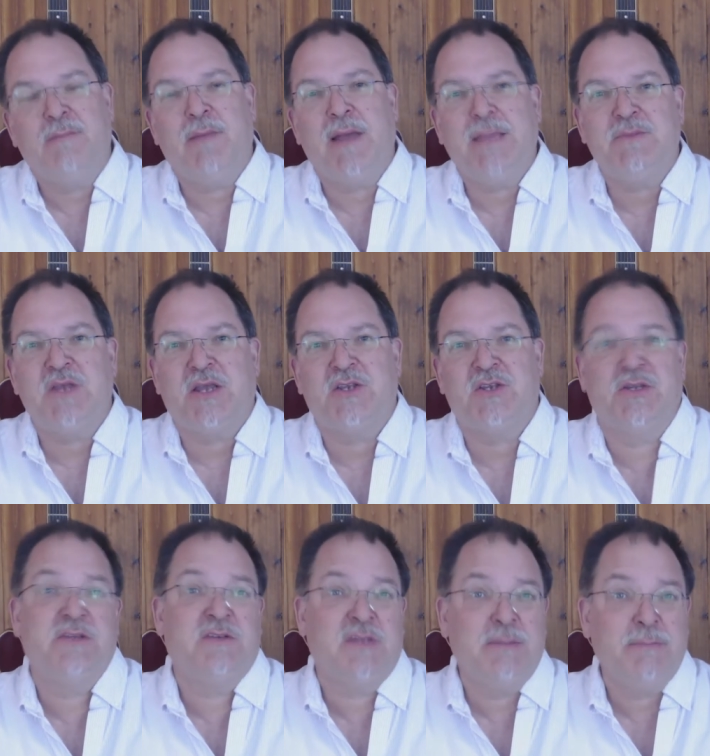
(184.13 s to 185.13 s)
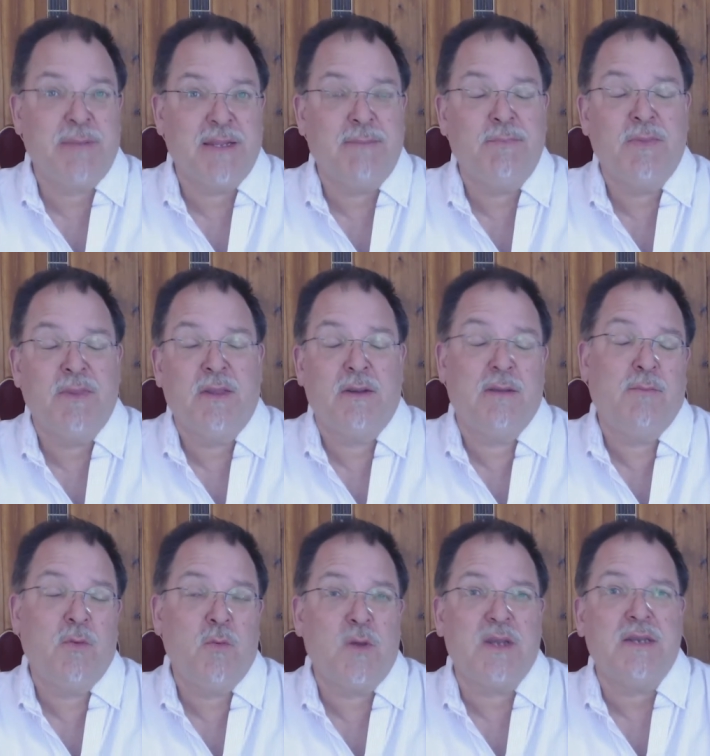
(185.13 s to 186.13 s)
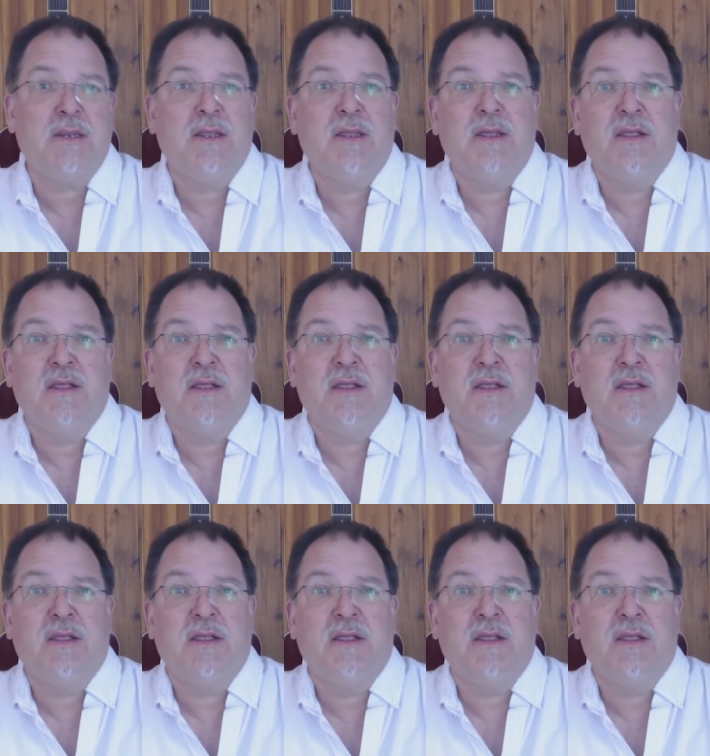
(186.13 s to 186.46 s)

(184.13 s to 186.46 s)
My objection is simply, number one,